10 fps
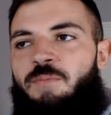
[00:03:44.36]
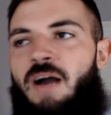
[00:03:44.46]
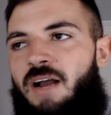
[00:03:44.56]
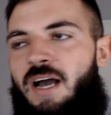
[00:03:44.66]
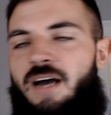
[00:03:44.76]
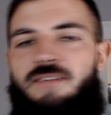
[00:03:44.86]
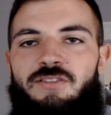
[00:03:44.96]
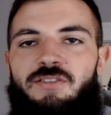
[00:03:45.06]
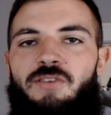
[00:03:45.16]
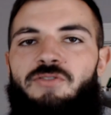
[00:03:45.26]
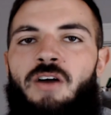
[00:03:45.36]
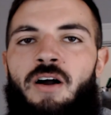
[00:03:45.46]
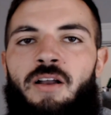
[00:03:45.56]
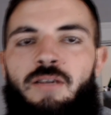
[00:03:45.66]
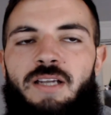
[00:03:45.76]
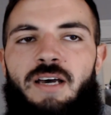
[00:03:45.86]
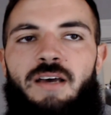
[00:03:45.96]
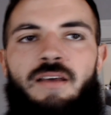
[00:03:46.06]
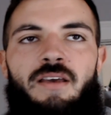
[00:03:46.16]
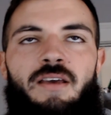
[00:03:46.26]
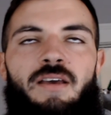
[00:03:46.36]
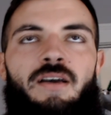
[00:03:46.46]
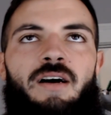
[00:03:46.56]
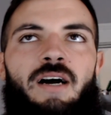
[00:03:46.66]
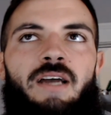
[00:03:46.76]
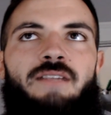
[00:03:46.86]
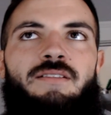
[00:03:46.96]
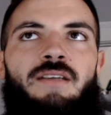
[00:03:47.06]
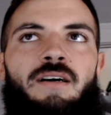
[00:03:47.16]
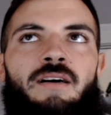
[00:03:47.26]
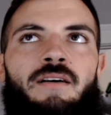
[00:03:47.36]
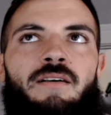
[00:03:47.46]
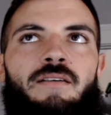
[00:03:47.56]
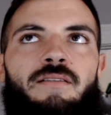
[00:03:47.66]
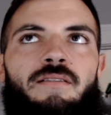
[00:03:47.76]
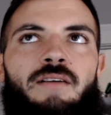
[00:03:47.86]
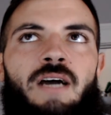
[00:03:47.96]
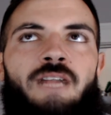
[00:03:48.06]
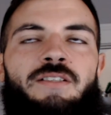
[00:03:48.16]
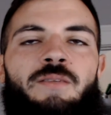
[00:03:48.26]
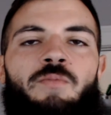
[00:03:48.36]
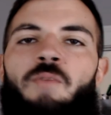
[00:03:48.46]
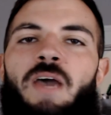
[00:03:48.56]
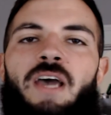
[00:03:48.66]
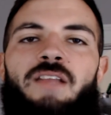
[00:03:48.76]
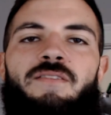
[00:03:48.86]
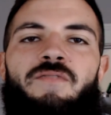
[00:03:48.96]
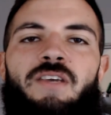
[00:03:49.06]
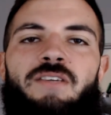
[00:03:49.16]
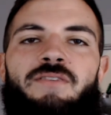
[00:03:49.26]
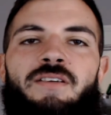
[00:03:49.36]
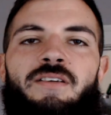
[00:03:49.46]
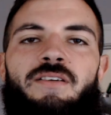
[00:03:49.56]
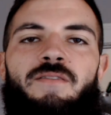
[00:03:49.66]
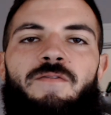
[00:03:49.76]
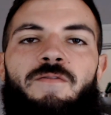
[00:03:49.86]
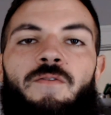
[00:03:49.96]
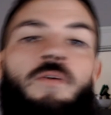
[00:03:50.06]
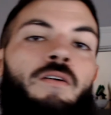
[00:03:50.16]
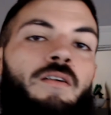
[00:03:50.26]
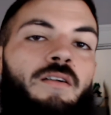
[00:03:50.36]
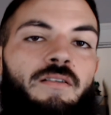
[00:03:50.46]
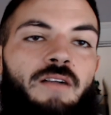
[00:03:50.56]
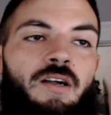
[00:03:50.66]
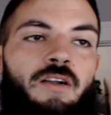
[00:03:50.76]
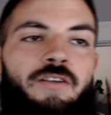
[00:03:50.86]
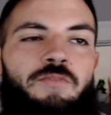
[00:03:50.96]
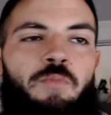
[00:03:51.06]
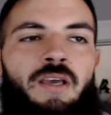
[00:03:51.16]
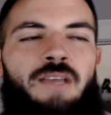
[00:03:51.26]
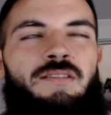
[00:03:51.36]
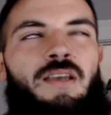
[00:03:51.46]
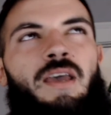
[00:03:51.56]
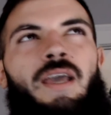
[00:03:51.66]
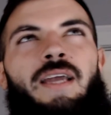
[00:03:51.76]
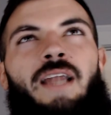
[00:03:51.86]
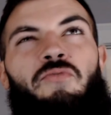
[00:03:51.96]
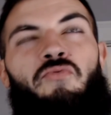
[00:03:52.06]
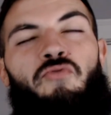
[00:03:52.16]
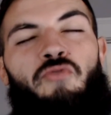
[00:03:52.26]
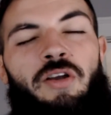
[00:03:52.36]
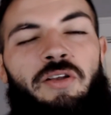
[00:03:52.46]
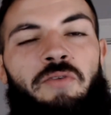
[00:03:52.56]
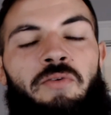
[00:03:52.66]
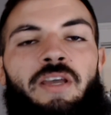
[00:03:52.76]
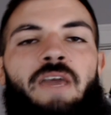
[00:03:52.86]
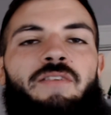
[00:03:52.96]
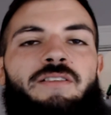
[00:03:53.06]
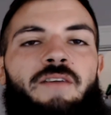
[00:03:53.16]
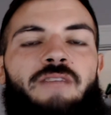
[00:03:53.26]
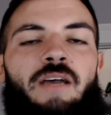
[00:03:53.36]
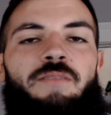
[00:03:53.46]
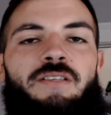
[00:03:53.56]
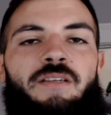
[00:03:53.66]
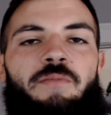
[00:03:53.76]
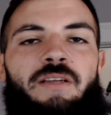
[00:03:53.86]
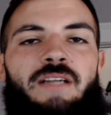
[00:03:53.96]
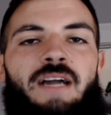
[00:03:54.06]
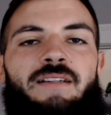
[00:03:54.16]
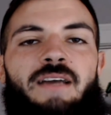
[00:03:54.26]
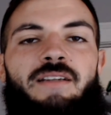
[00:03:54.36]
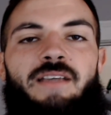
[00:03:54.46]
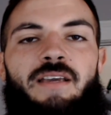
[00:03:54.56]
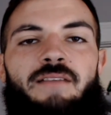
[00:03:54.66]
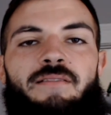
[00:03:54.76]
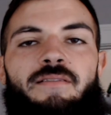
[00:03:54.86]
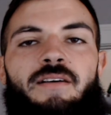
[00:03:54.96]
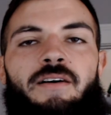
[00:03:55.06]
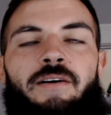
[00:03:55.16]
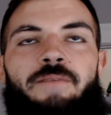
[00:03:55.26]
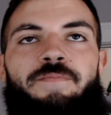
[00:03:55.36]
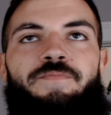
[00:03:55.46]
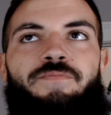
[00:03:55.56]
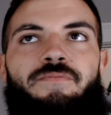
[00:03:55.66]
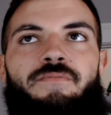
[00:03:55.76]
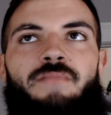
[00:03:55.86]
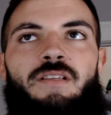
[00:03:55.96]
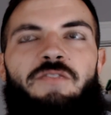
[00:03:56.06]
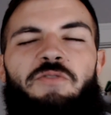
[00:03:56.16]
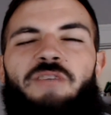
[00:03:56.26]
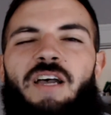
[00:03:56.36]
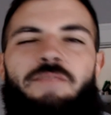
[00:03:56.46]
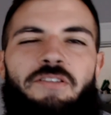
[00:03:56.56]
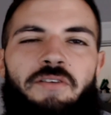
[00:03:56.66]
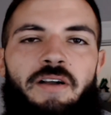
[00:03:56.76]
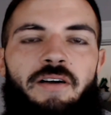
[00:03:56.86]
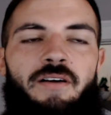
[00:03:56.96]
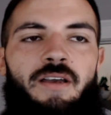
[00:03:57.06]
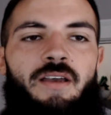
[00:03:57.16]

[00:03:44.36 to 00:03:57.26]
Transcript: powerhouse and he's so strong and whatnot. I just see more path to victory for a Curtis Blaydes, and I really, really have a tough time seeing him get knocked out again two times in a row.